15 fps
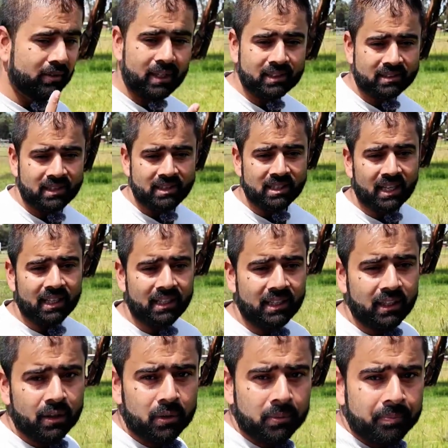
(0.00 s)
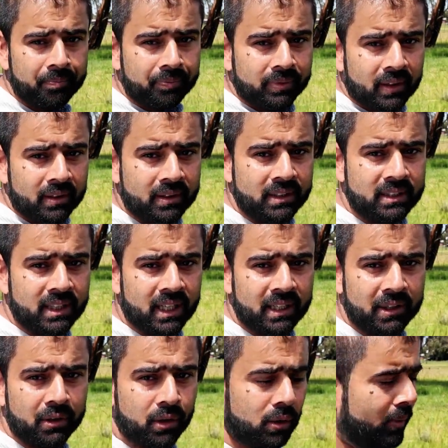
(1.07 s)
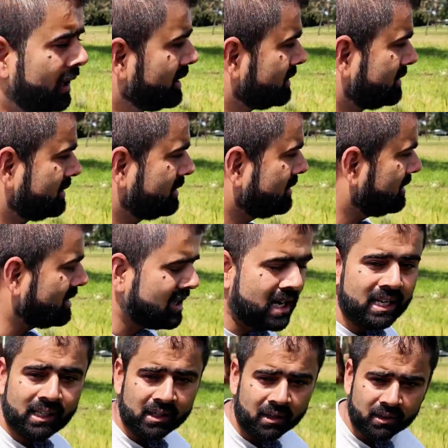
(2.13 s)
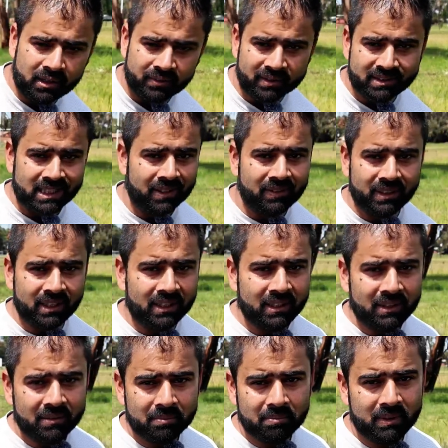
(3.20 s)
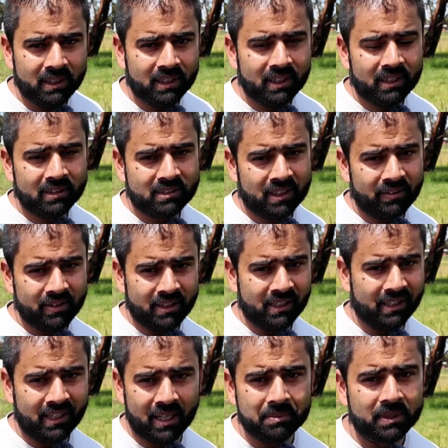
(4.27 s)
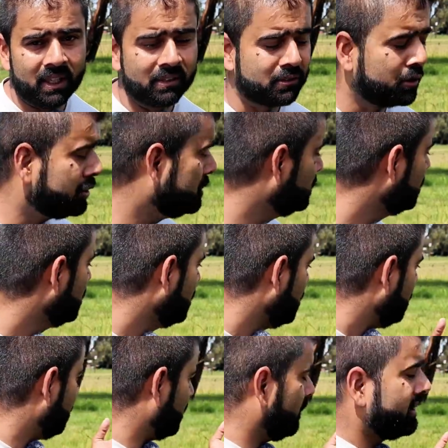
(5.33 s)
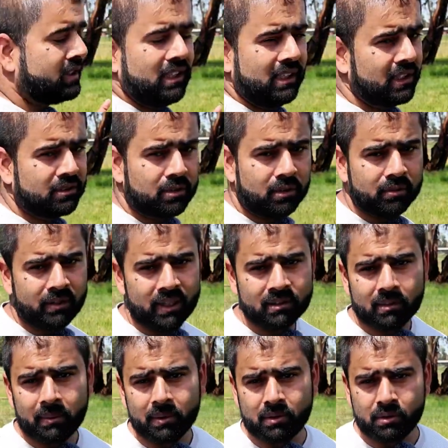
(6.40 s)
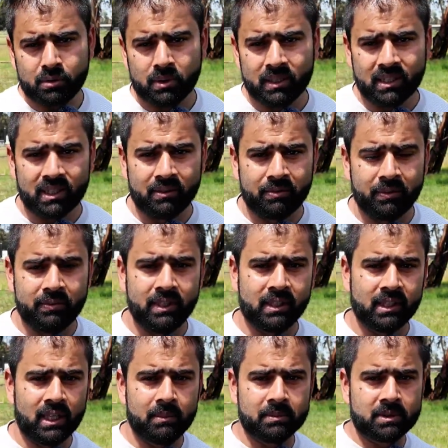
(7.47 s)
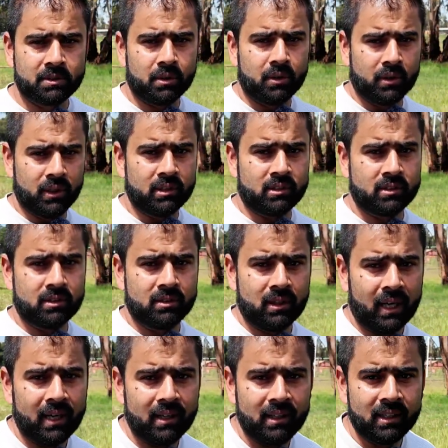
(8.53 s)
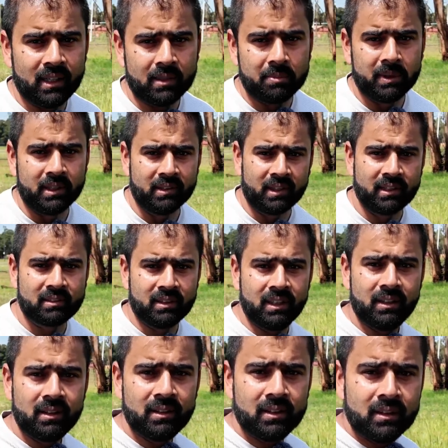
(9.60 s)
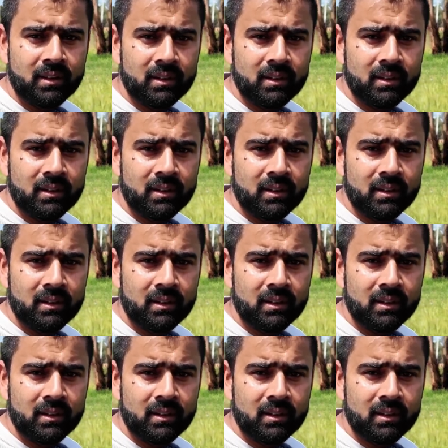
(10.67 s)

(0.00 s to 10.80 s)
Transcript: it was DJI Neo, DJI Neo was crying on even 70, uh, 70 grams also. But obviously this drone weighs about 250 grams, so it's handling it pretty nicely.